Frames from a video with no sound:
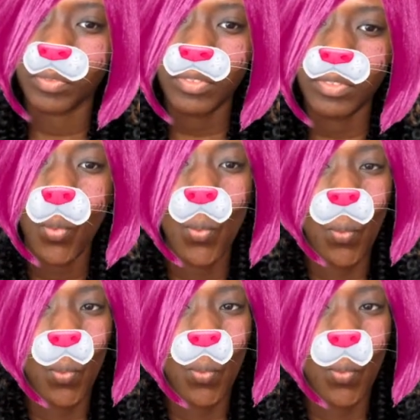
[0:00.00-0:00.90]

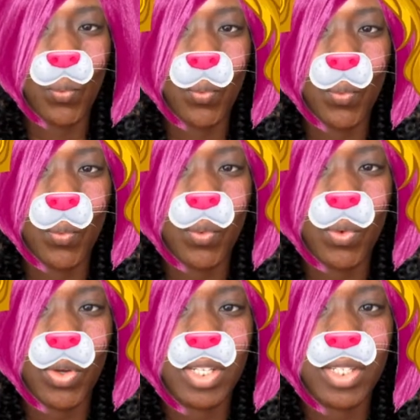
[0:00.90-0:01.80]
No.
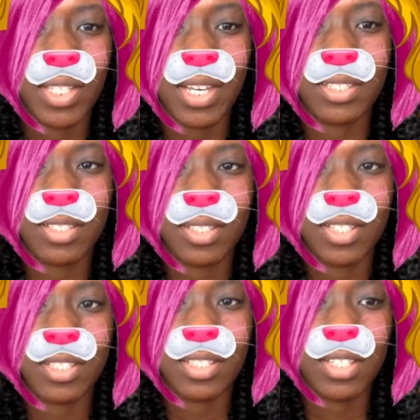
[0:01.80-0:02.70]
Guys, this is
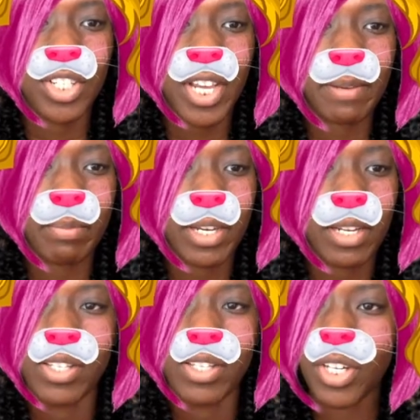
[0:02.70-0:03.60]
the jack.
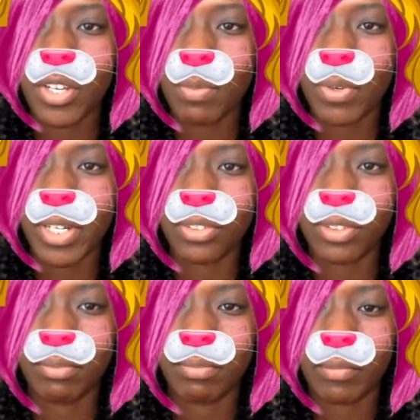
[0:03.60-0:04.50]
So I put my natural.
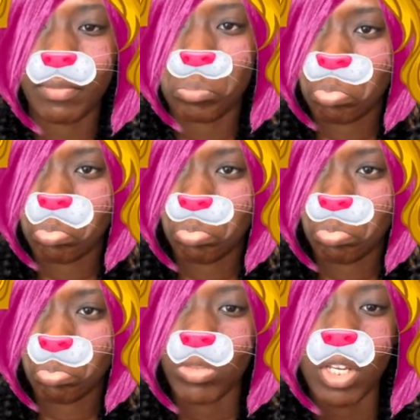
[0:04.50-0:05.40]

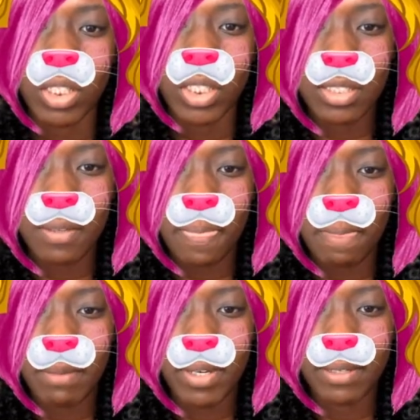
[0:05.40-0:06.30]
Let's see. Pink
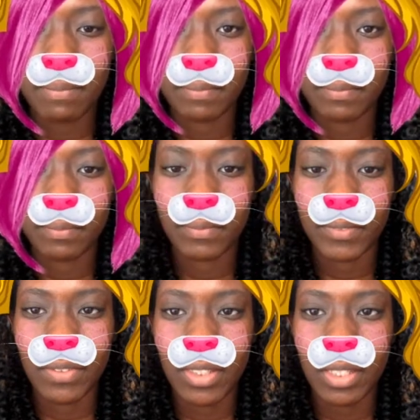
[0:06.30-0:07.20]
bob. Let's do
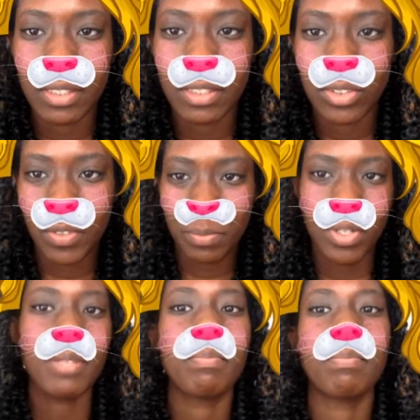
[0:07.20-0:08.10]
that. So if I put my
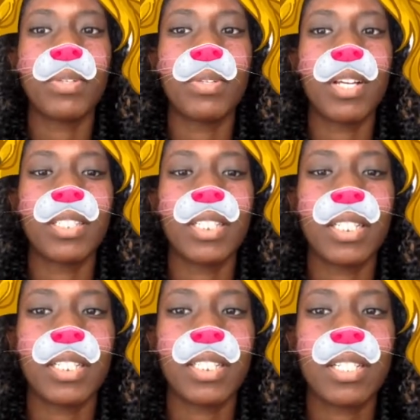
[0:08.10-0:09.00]
blonde hair,
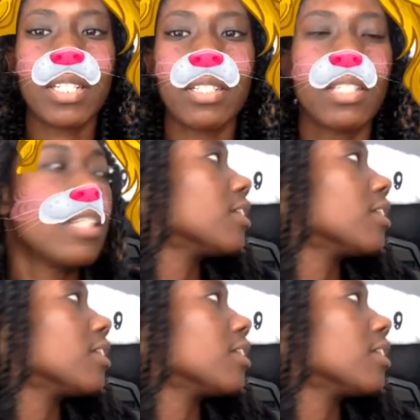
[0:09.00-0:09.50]
it's kind of. So